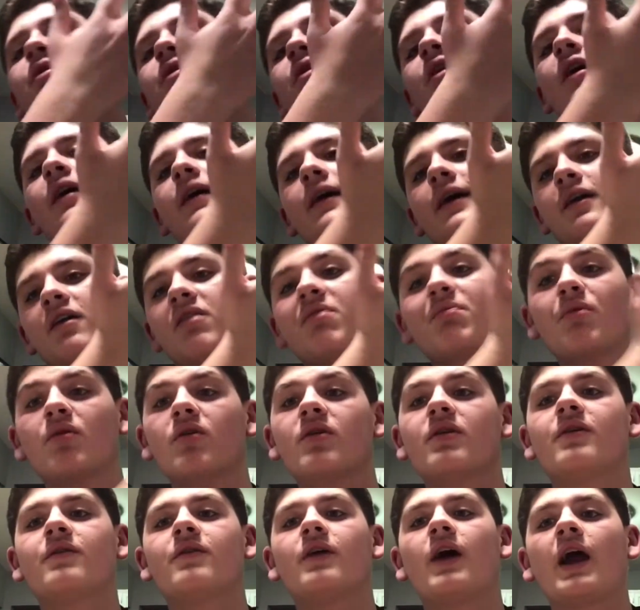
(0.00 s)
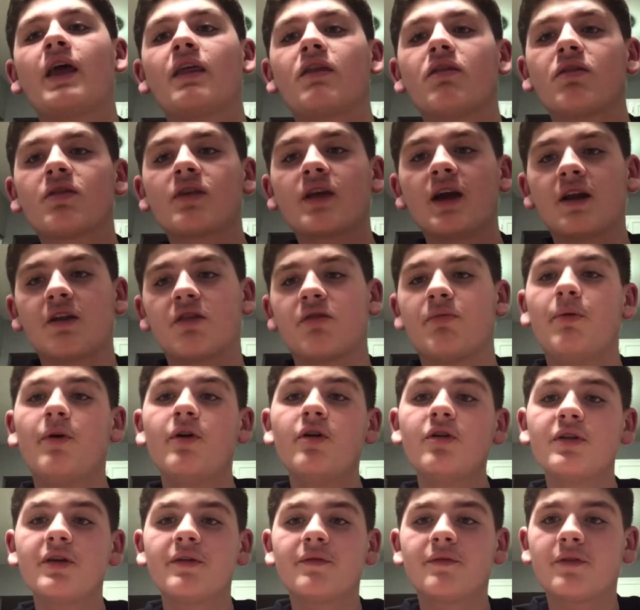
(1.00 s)
sorry I spoiled it. I kind of
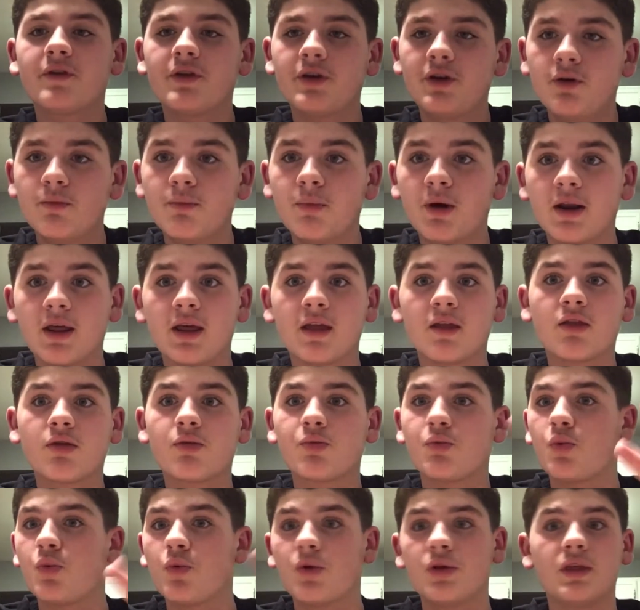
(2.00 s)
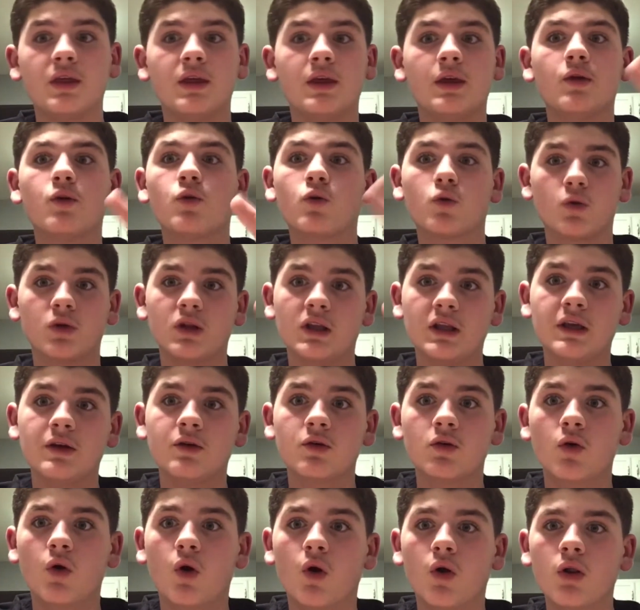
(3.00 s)
spoiled it for you, but it's really, really
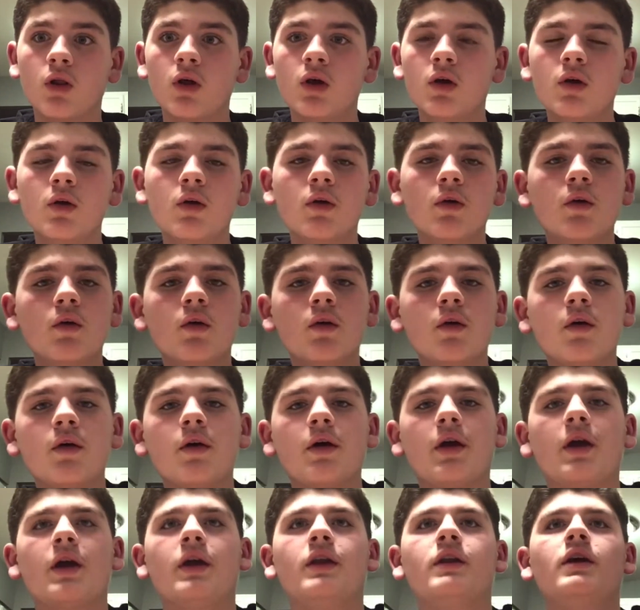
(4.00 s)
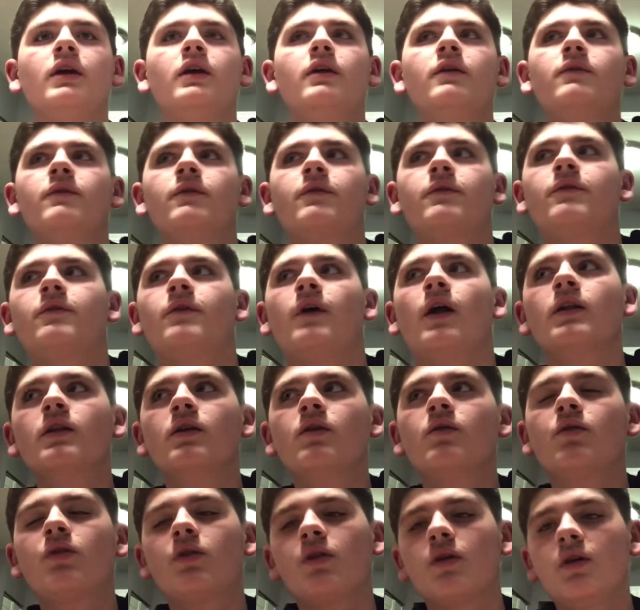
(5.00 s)
cool. And it
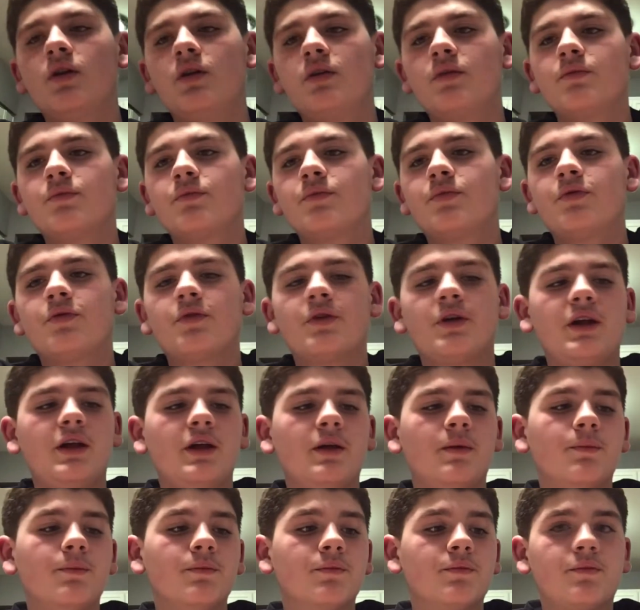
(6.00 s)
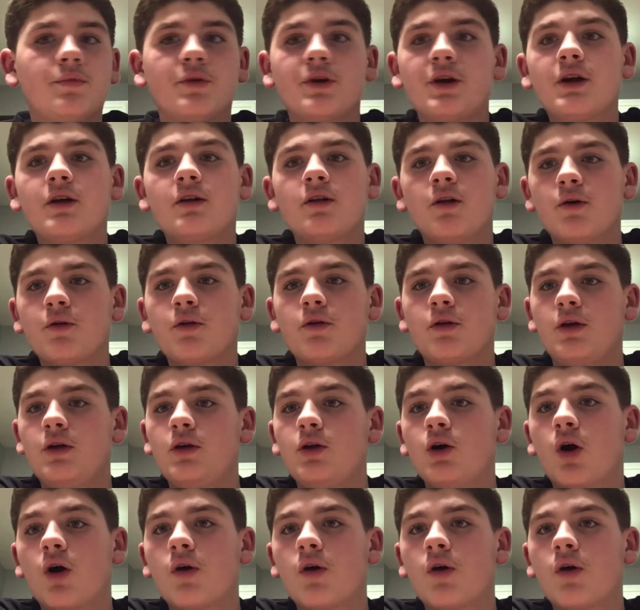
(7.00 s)
follows it pretty closely. You go